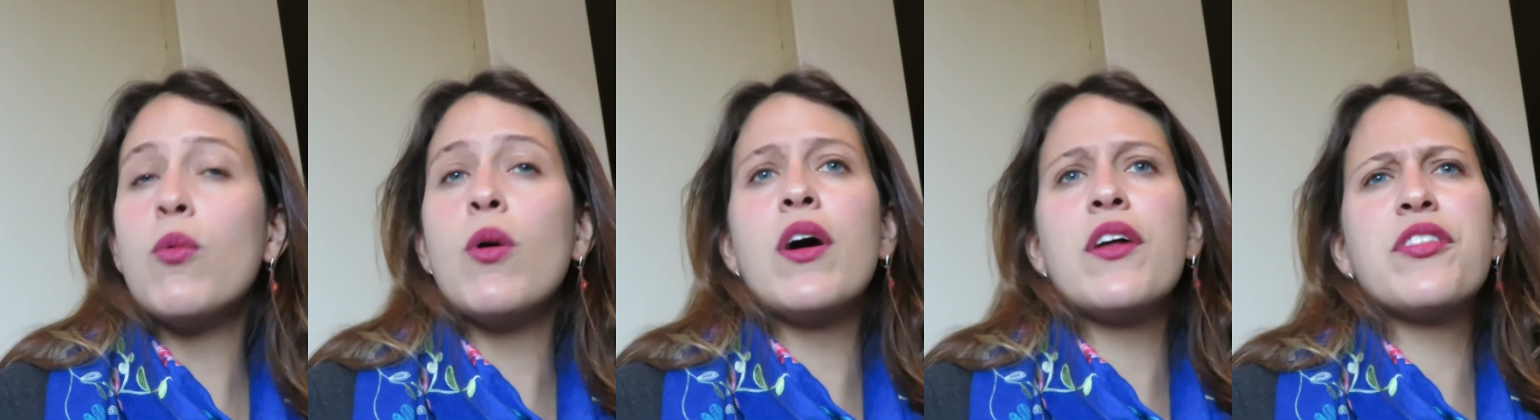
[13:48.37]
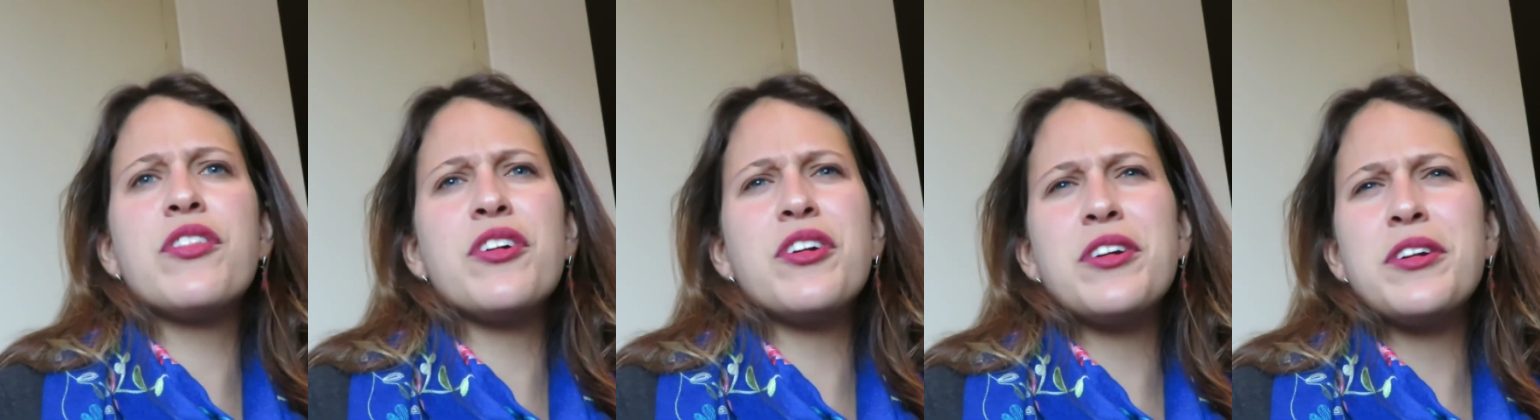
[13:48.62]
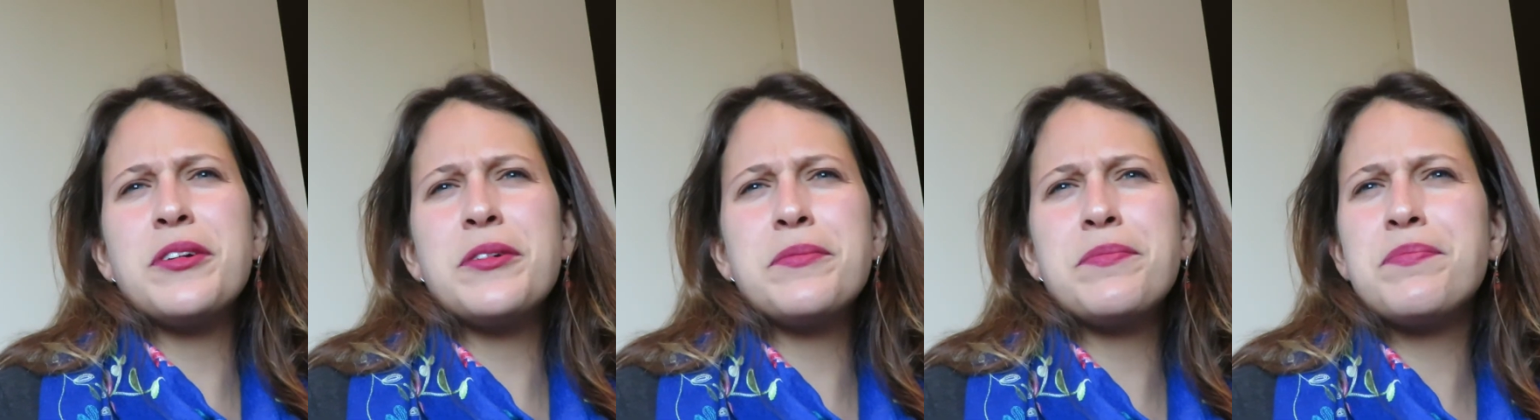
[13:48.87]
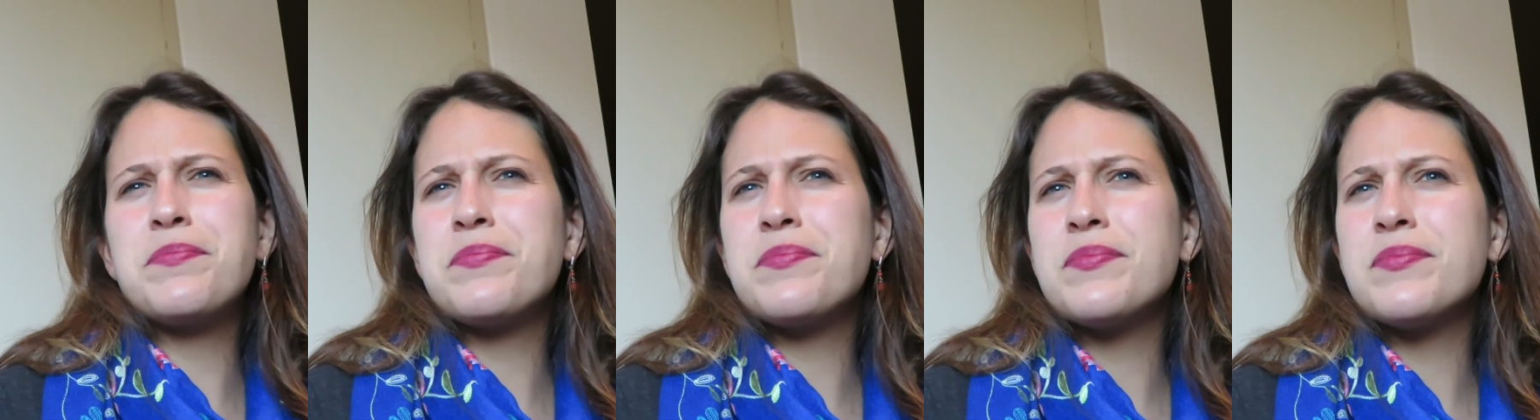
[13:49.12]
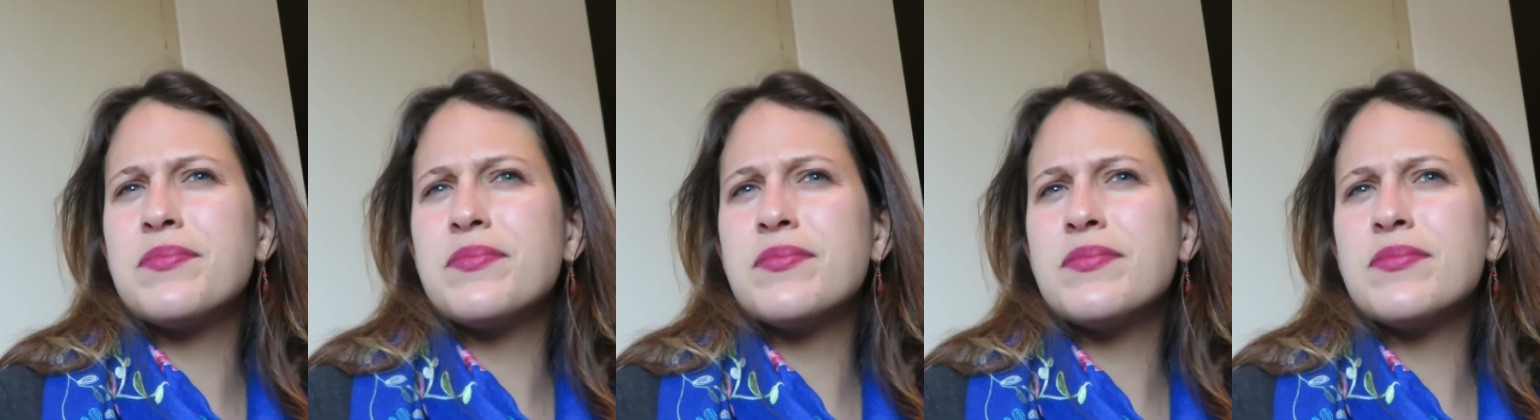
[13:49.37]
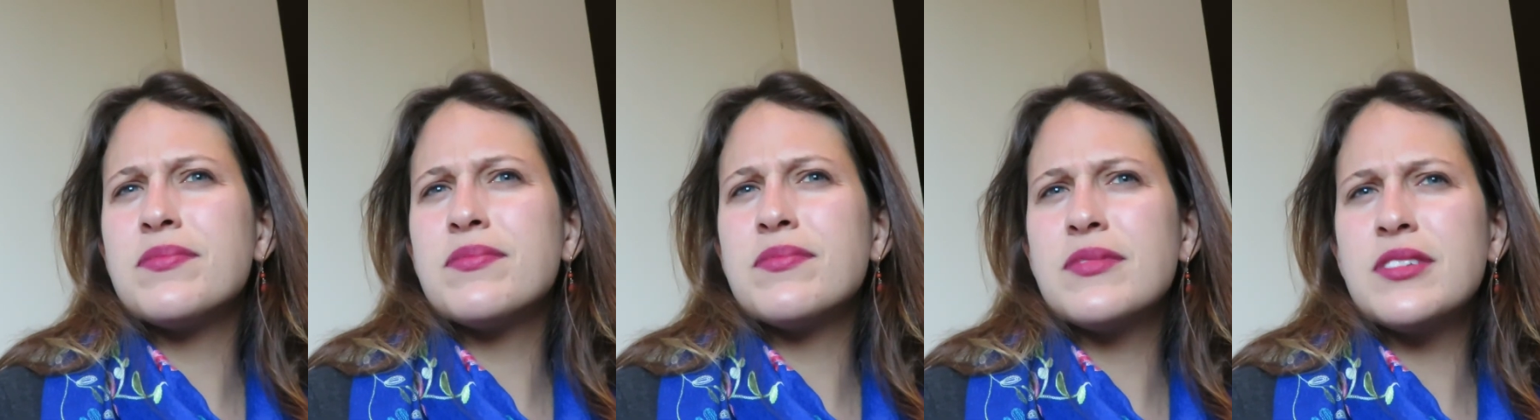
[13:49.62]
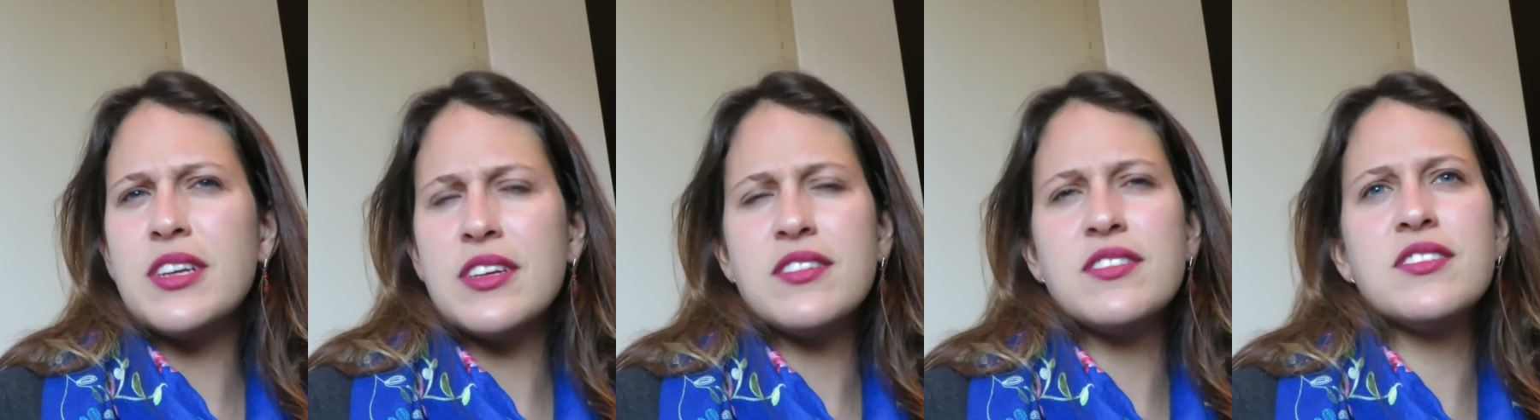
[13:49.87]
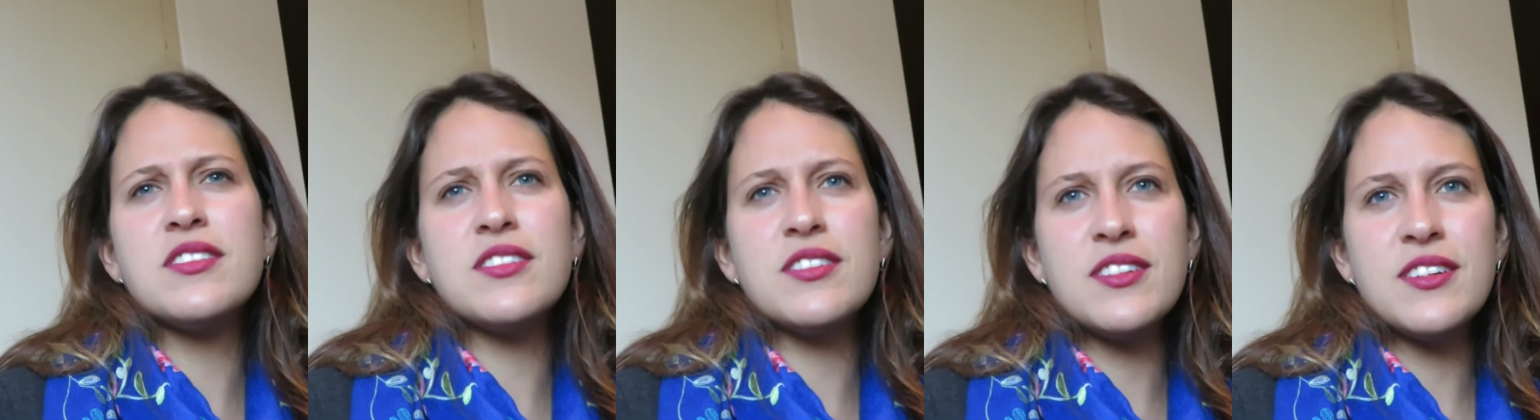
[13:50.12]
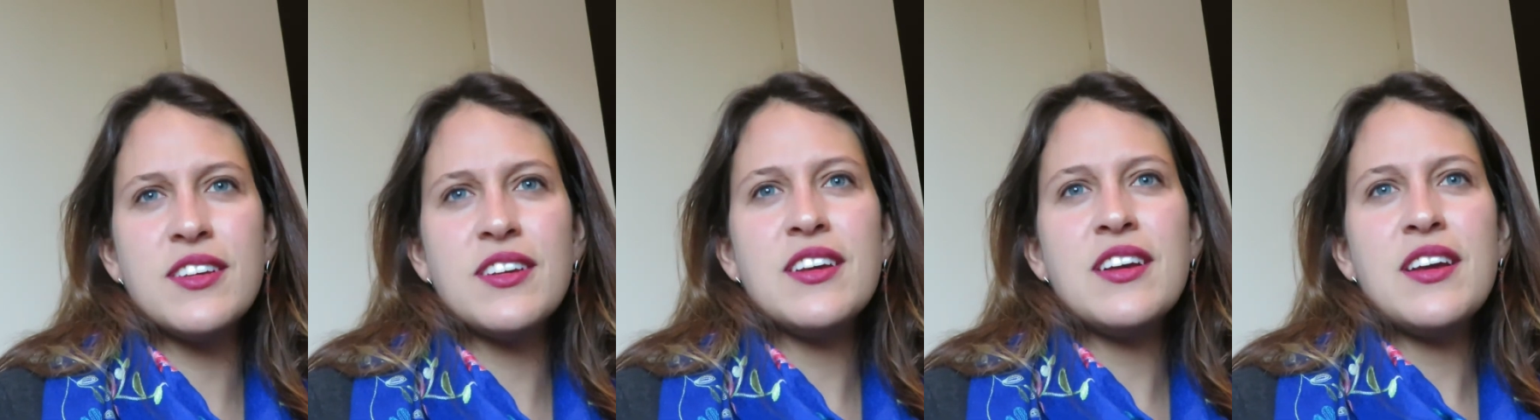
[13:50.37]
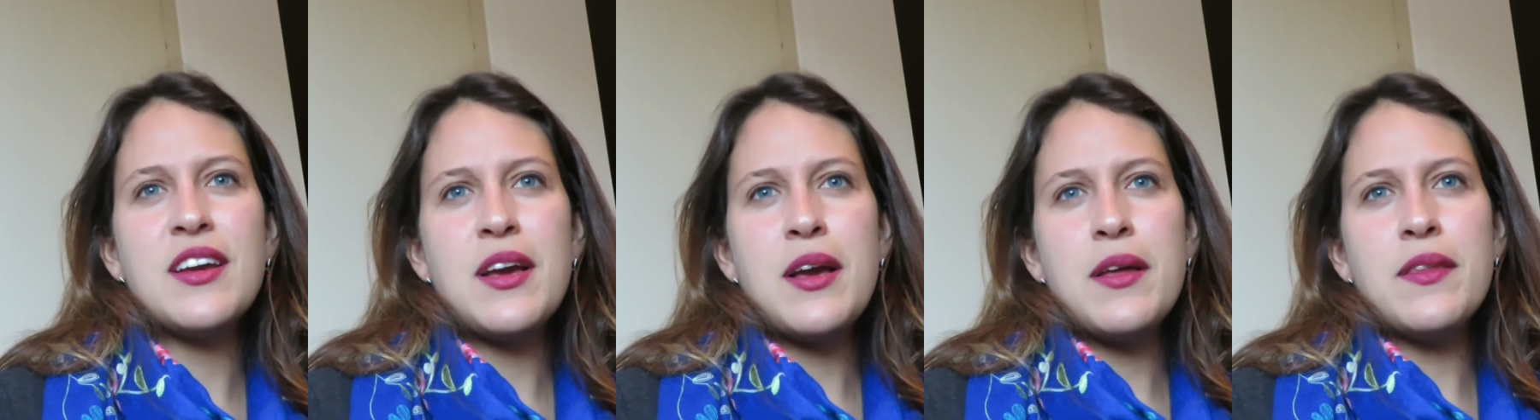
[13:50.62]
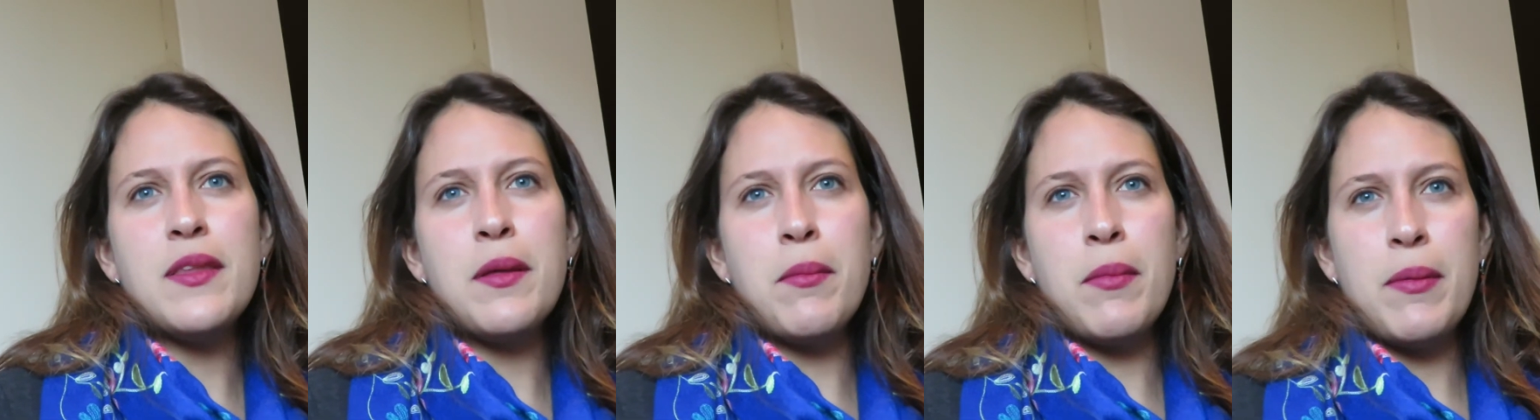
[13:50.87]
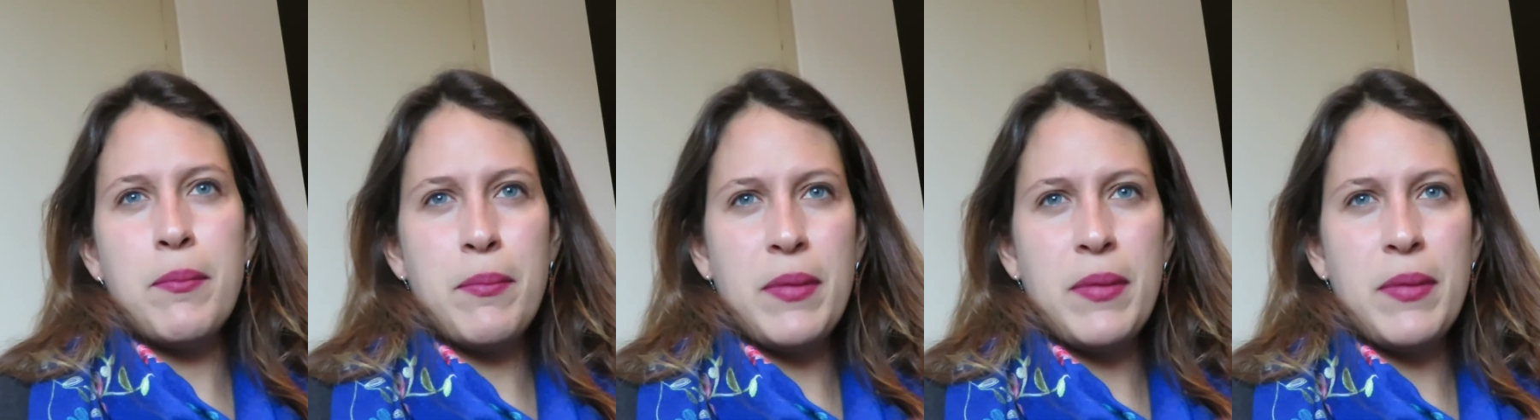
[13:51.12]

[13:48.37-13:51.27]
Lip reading: Water. Yes. The